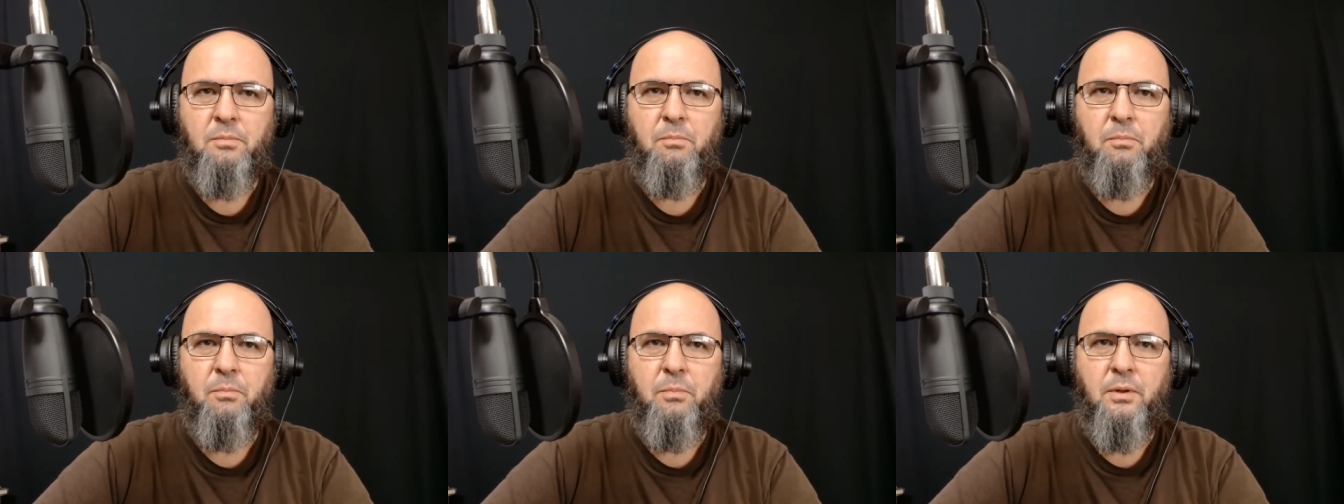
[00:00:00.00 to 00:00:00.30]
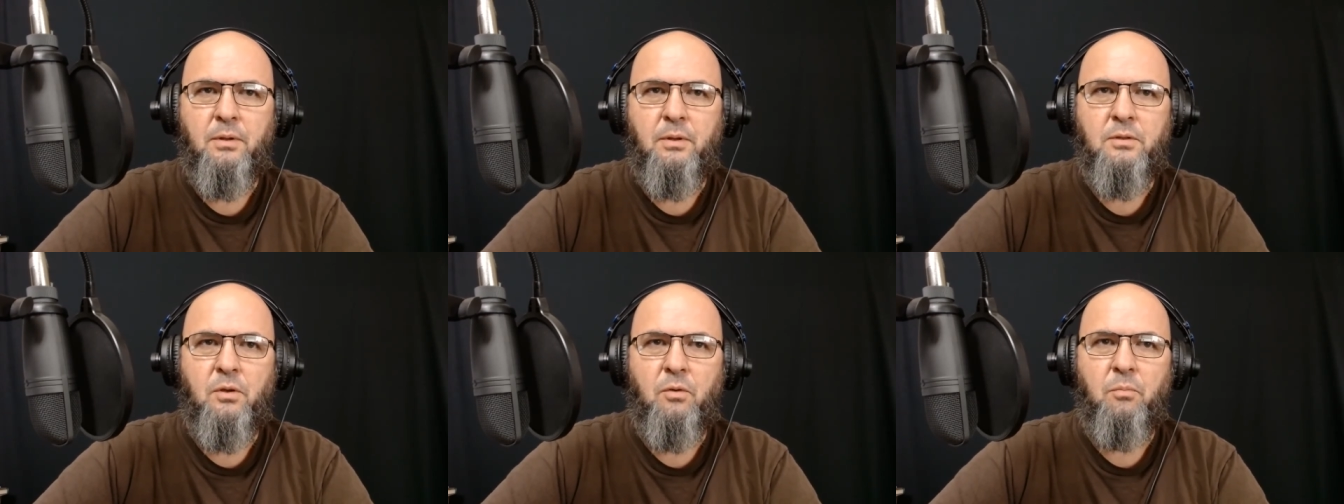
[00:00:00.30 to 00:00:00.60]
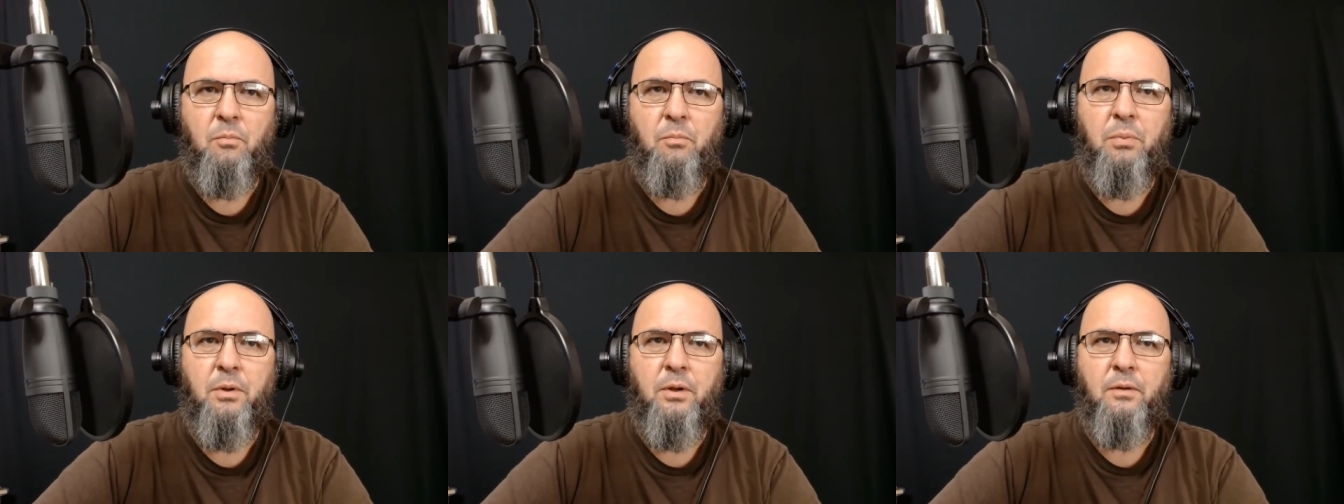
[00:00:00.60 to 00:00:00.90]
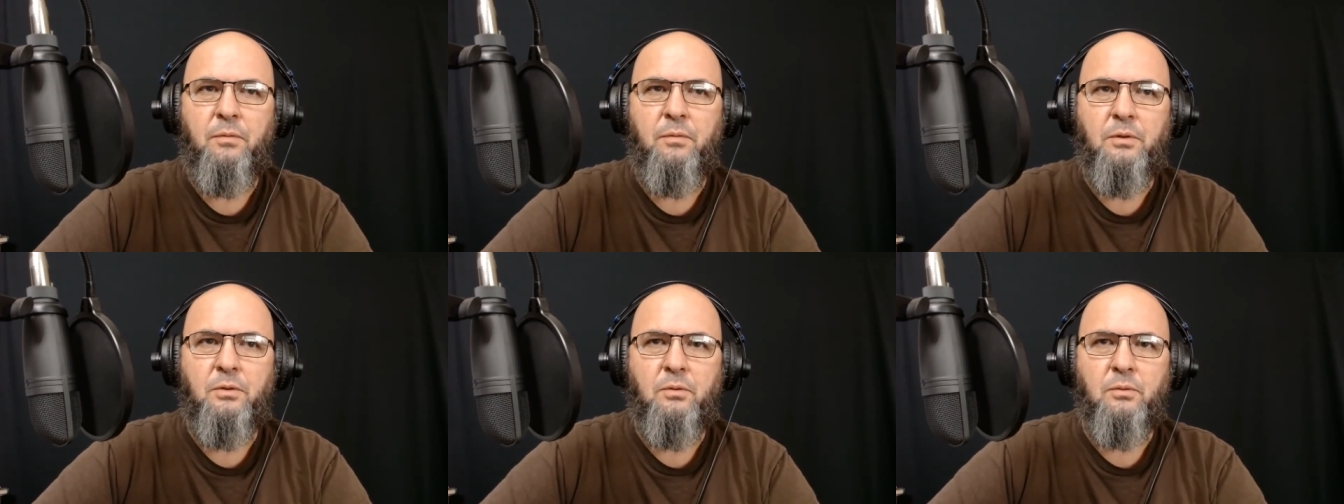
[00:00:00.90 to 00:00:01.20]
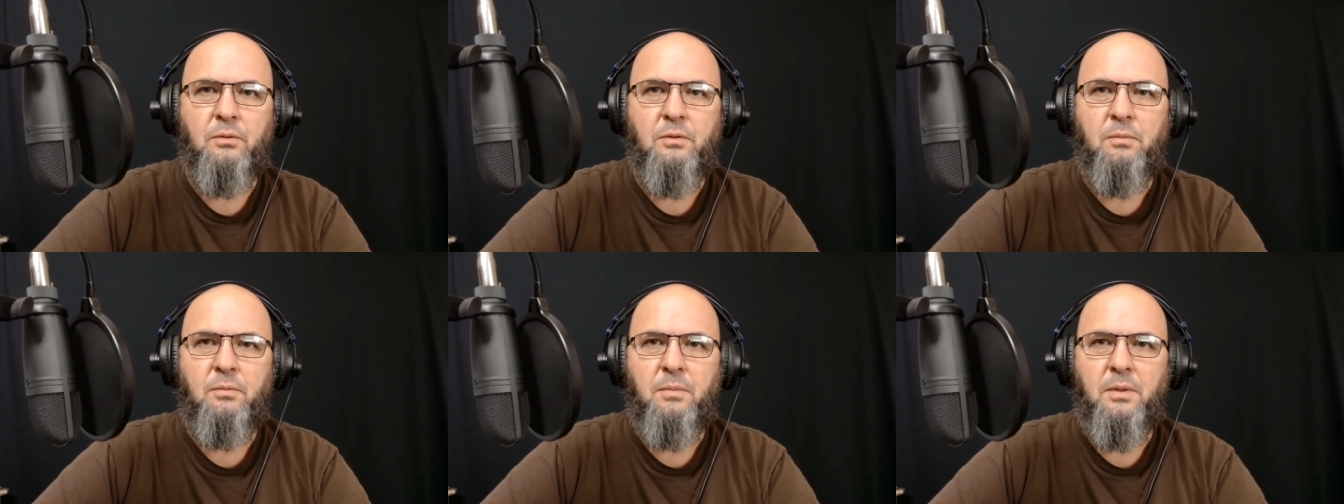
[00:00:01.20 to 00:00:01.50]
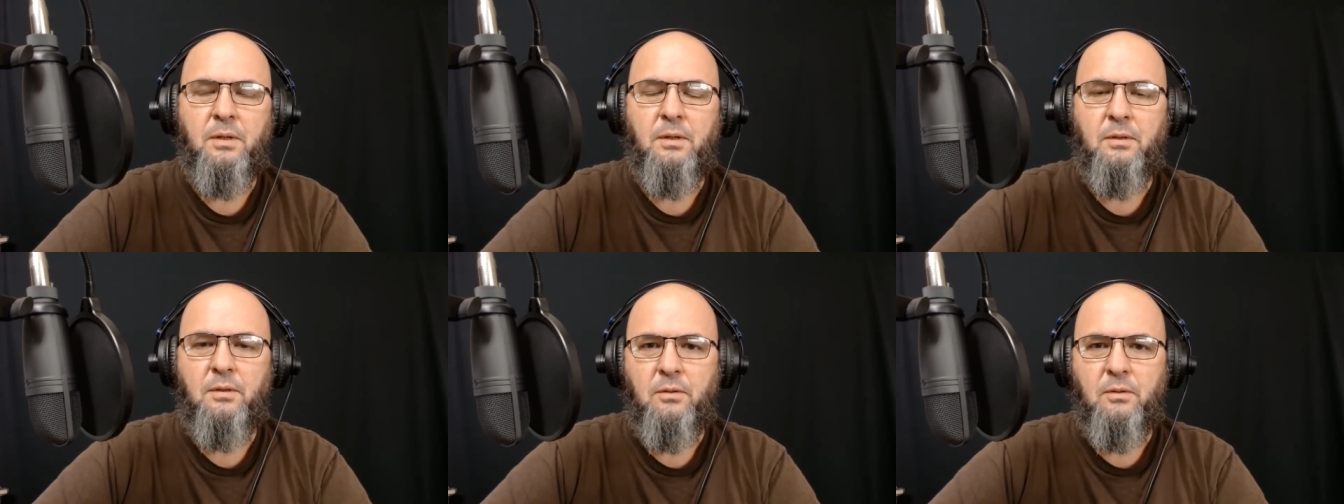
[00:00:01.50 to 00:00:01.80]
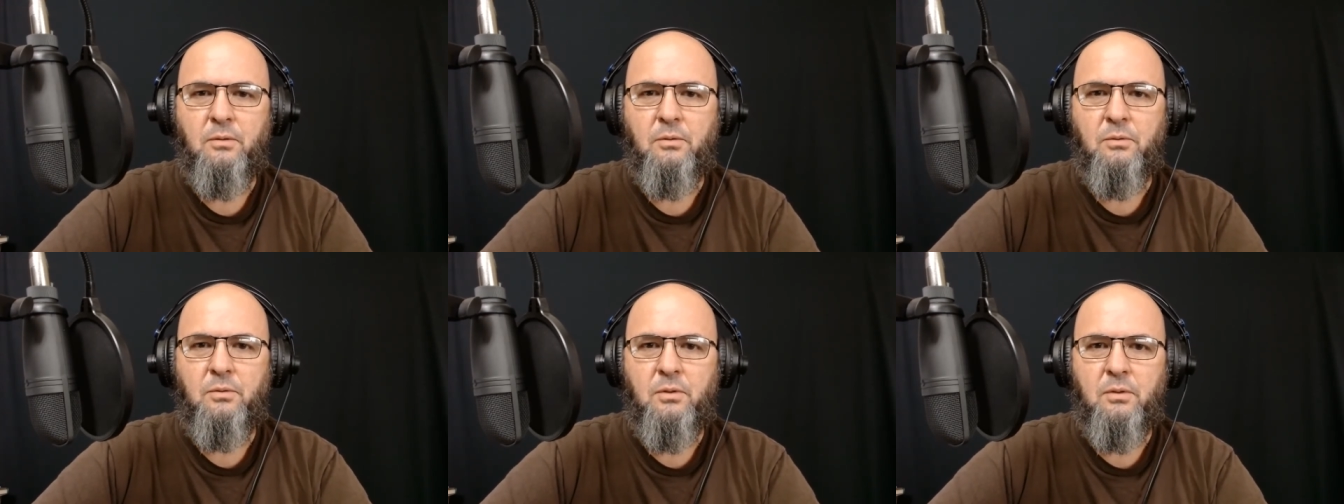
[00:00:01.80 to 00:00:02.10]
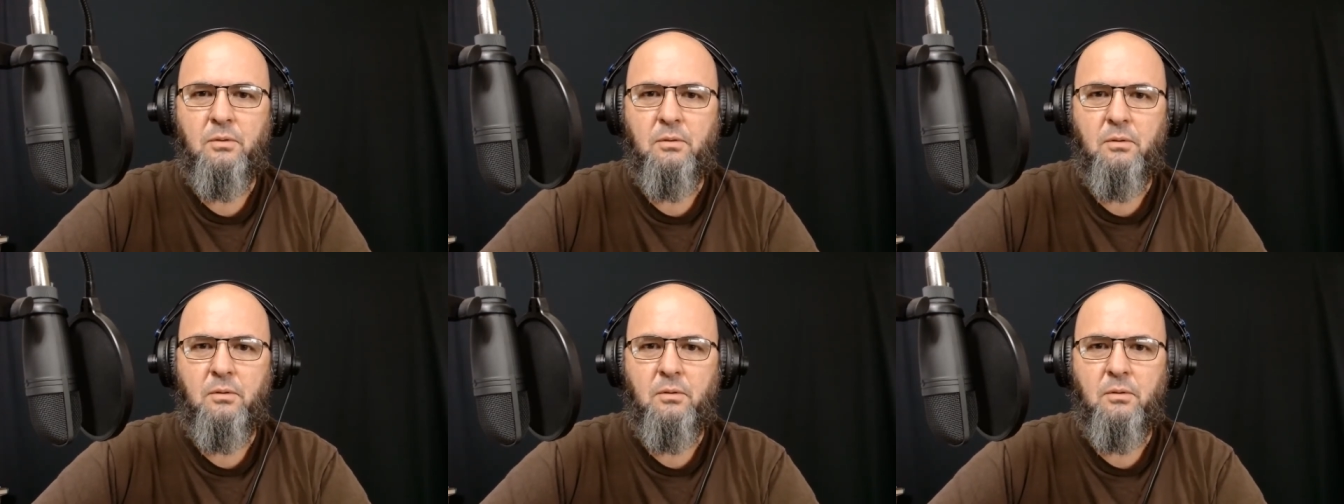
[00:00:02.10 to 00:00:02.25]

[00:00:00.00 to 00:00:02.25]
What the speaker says: been so beneficial to me to use